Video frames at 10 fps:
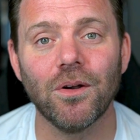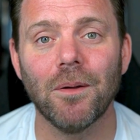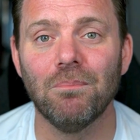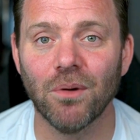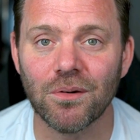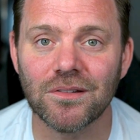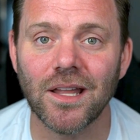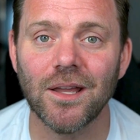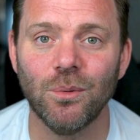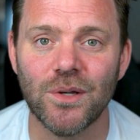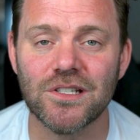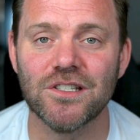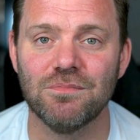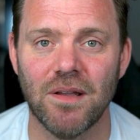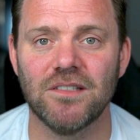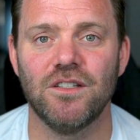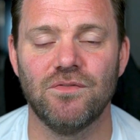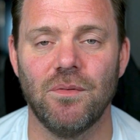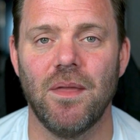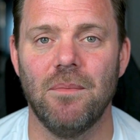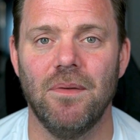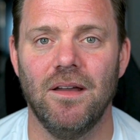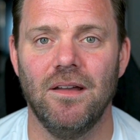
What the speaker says: a birthday wishes message from them,